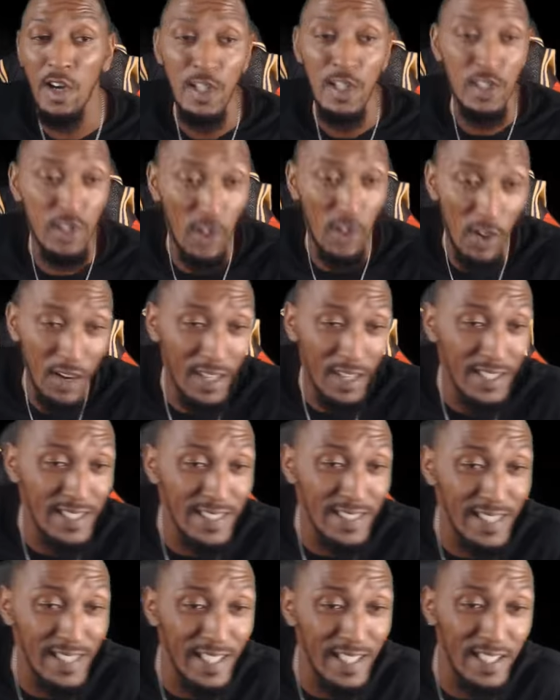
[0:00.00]

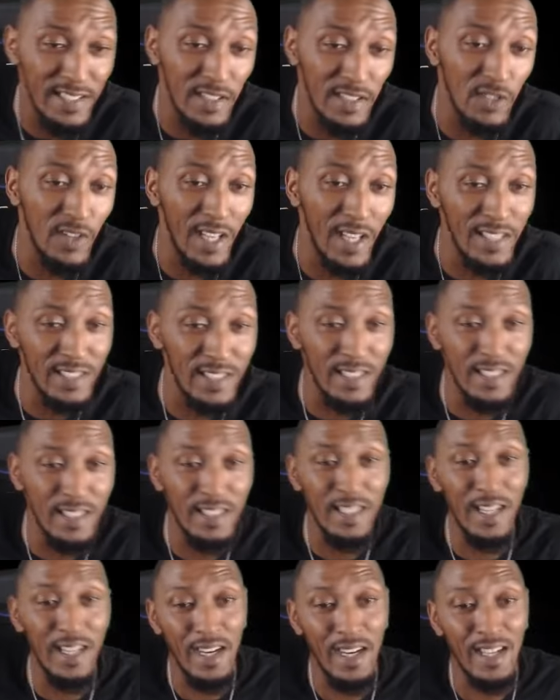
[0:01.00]
tourists sneak into
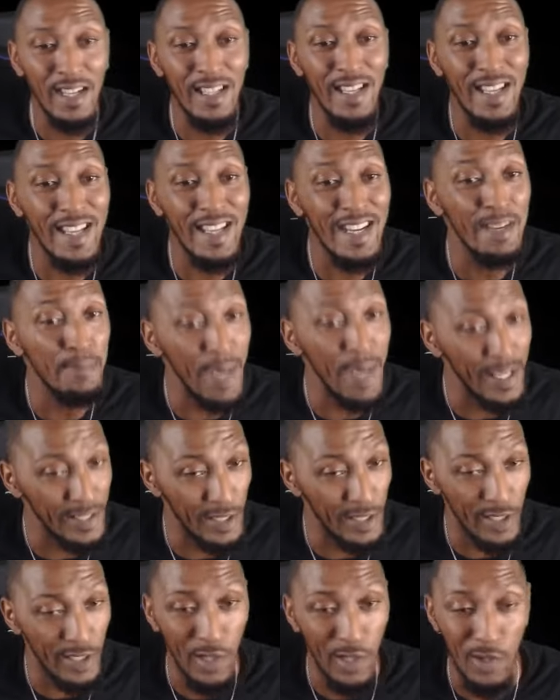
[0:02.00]
resident area in
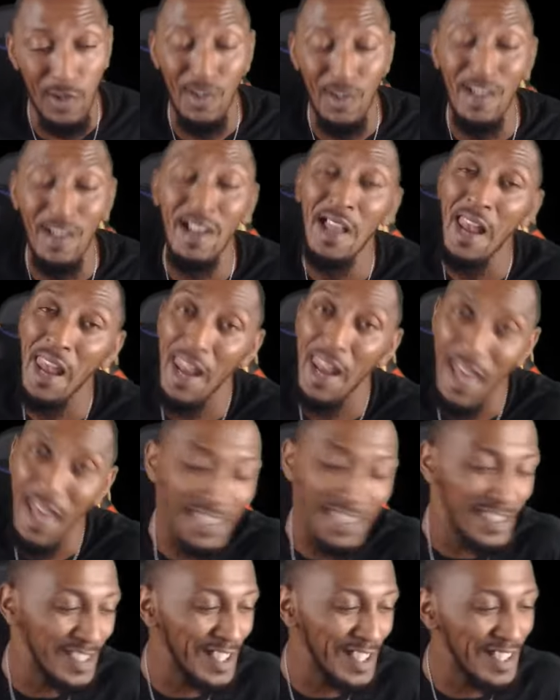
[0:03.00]
Mexico.
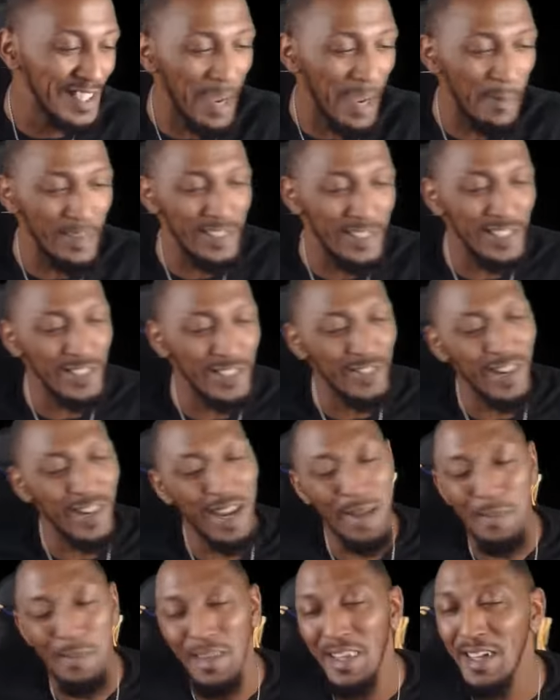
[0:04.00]
Like, share, comment,
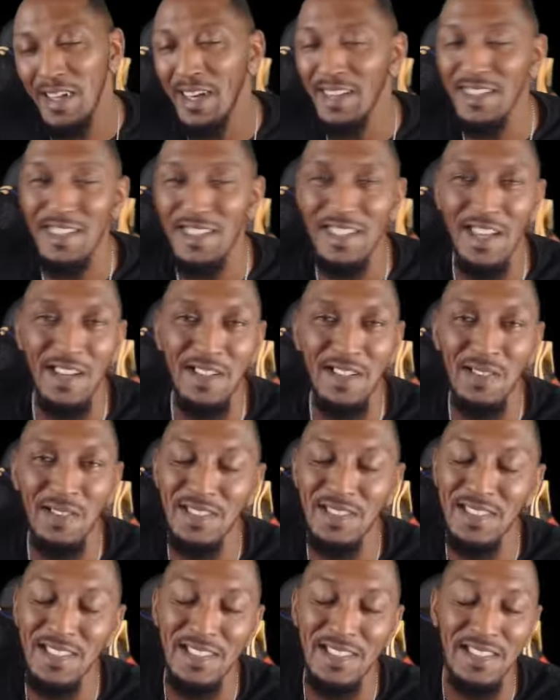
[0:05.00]
subscribe, man. I think y'all know
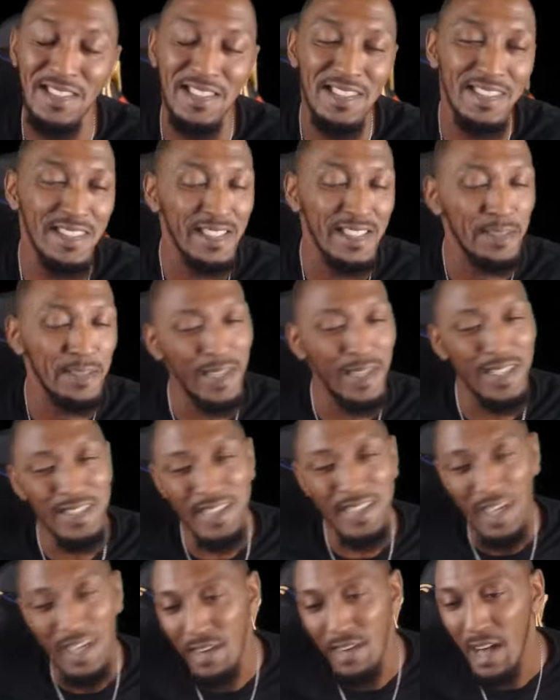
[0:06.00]
what this is, man.
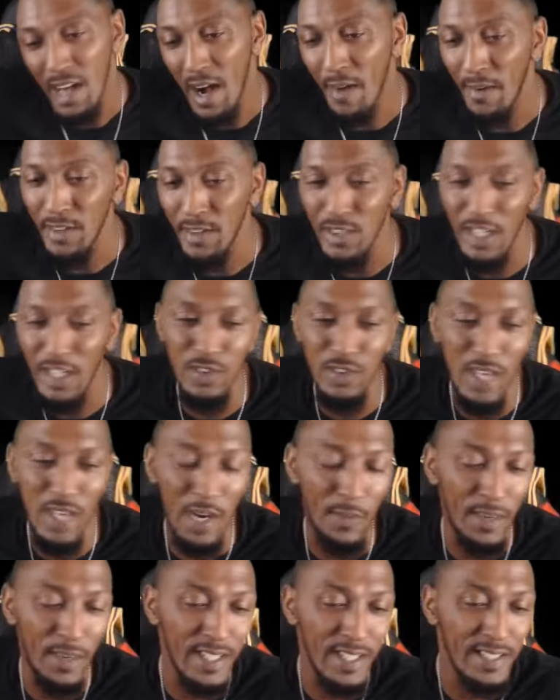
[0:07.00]
Scary Hour. I try to
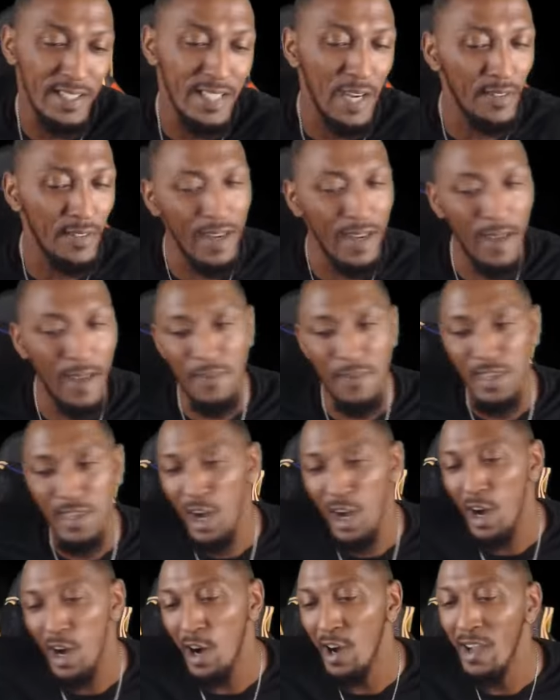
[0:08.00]
drop one of these every night for
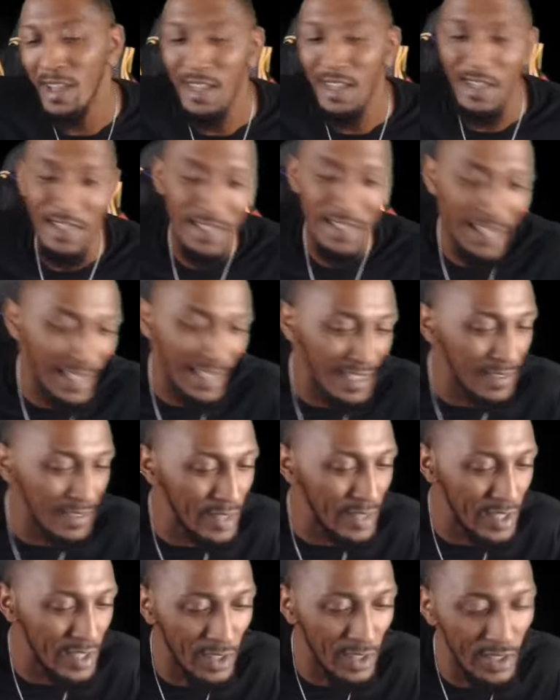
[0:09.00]
y'all. Get this
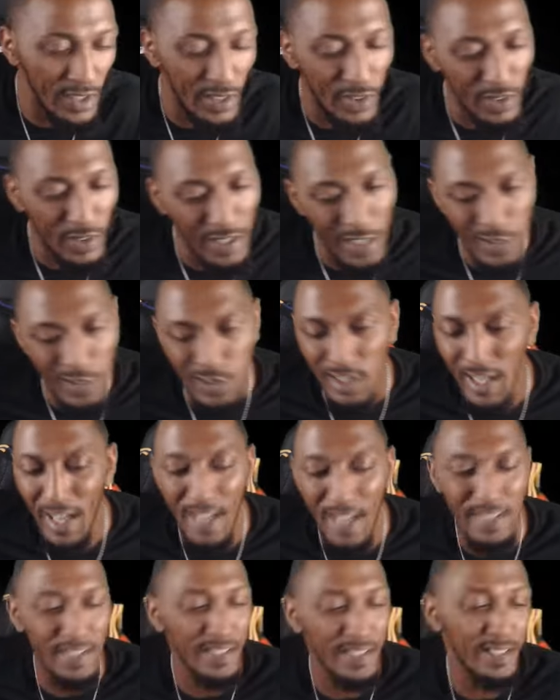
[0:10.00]
video to 300
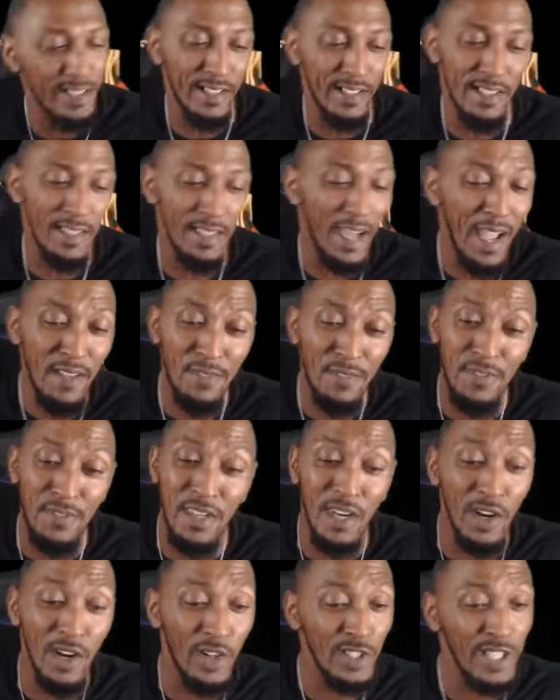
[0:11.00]
likes, and I ain't
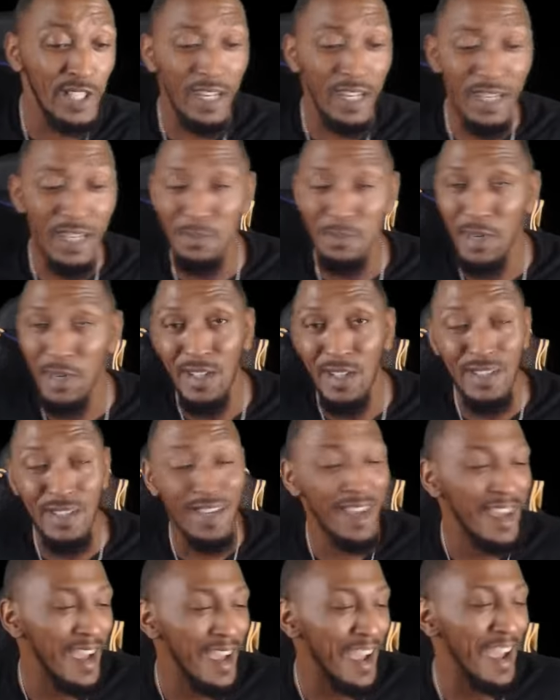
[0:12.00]
finna hold y'all up, bro.
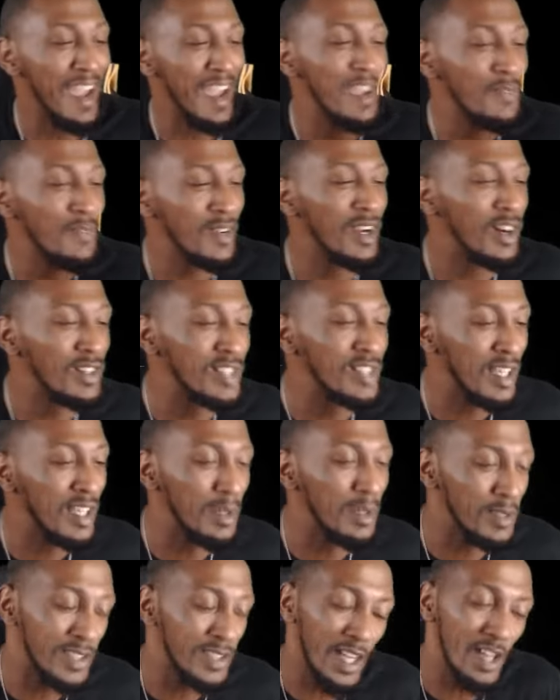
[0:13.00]
I ain't finna hold
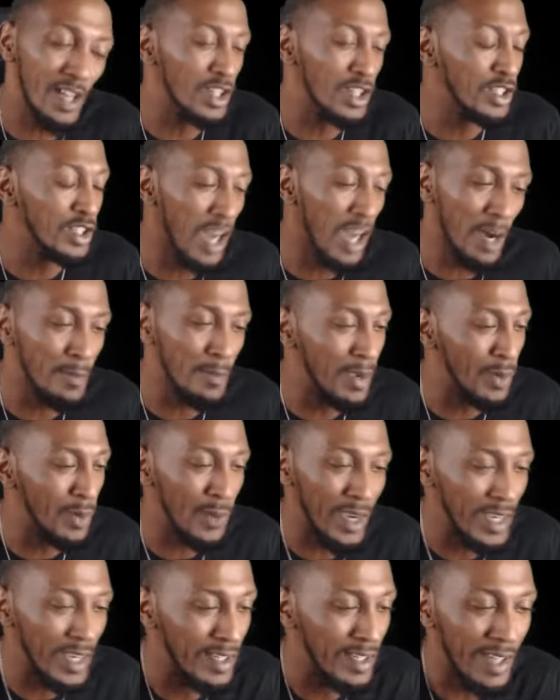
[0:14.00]
y'all up because I know y'all been
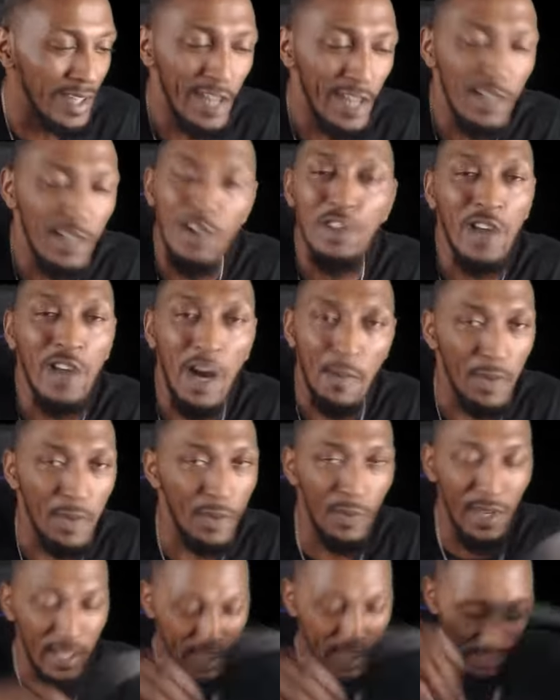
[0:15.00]
waiting. I know y'all
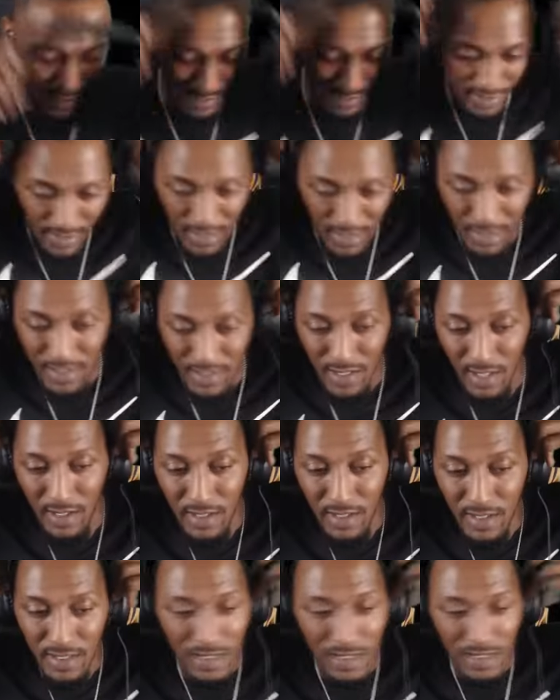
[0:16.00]
been waiting.
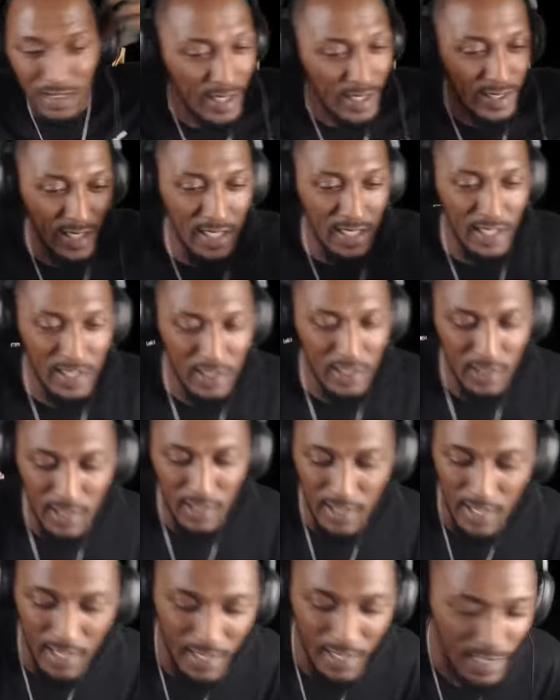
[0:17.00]
So let's get into
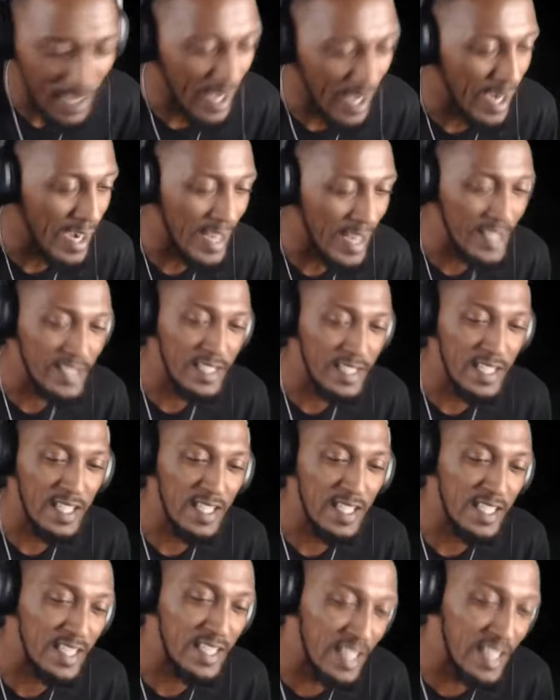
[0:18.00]
it, gang. Let's
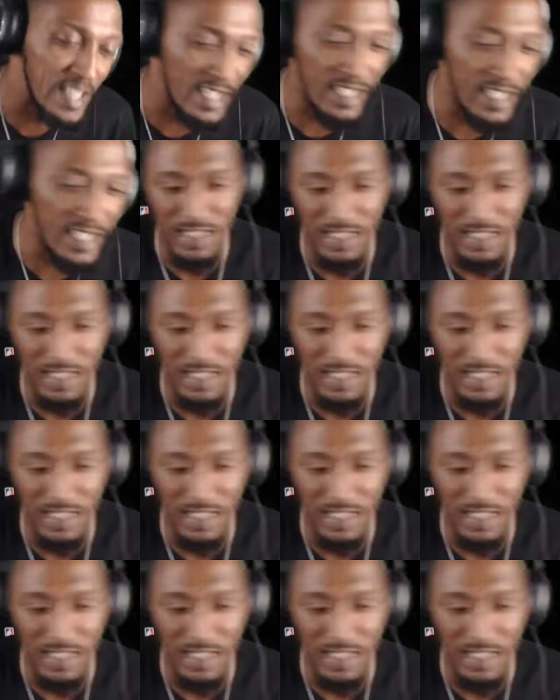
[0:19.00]
get it.